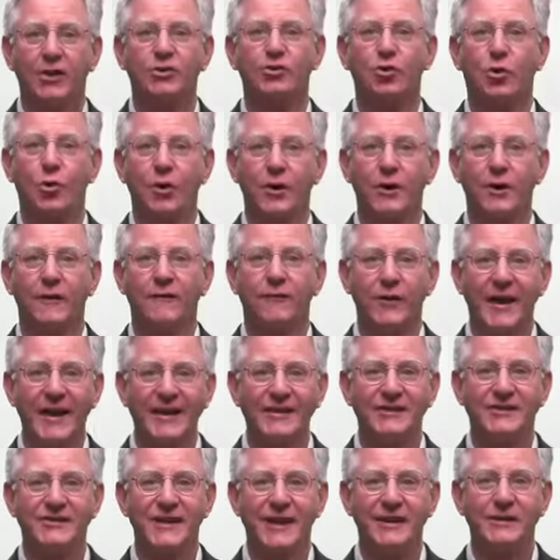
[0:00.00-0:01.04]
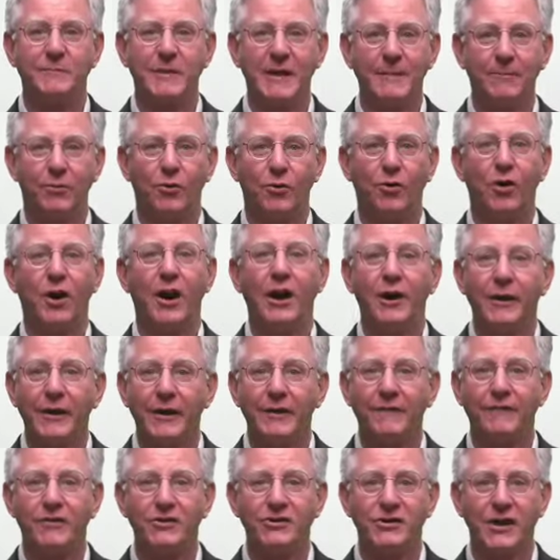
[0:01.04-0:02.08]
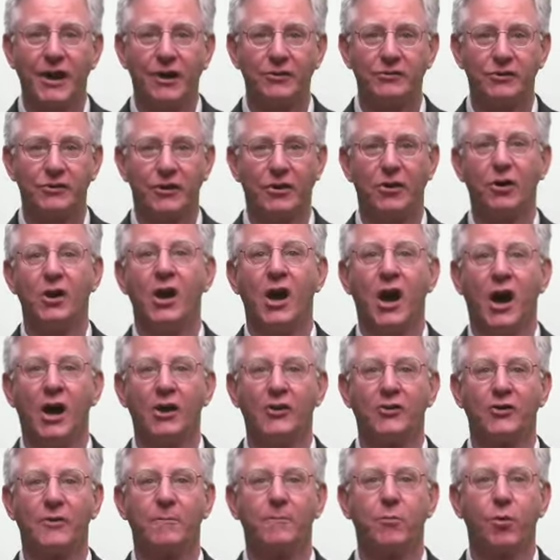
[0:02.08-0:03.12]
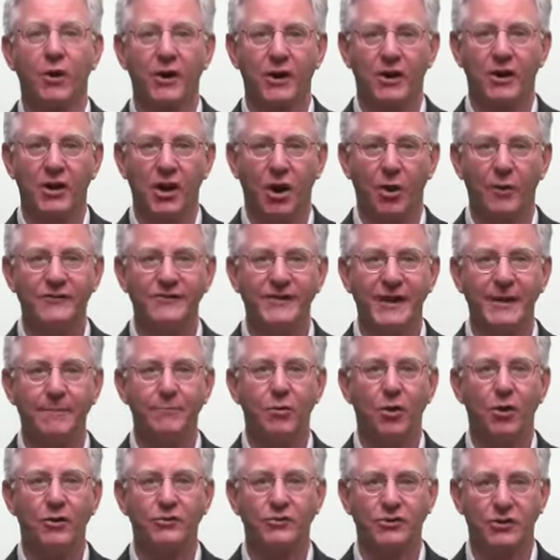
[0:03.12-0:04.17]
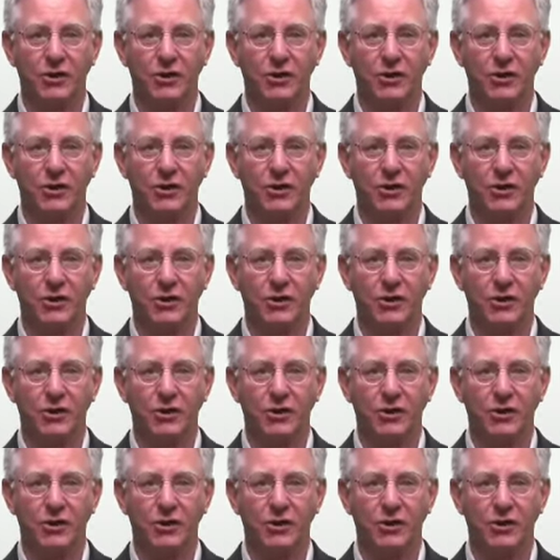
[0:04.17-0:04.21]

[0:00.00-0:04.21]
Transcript: a torrent of rain sends people hurrying for shelter under the portico of St. Paul's